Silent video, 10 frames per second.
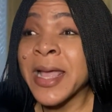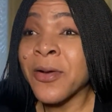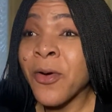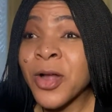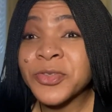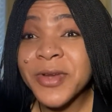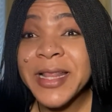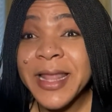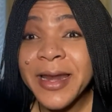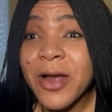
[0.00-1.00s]
100
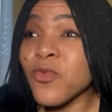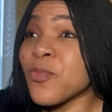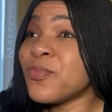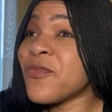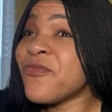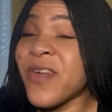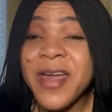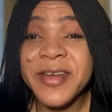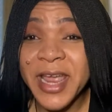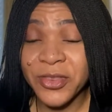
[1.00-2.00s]
naira would be
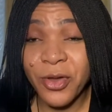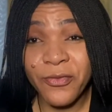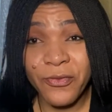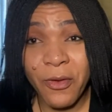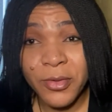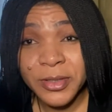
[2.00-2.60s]
very enough for.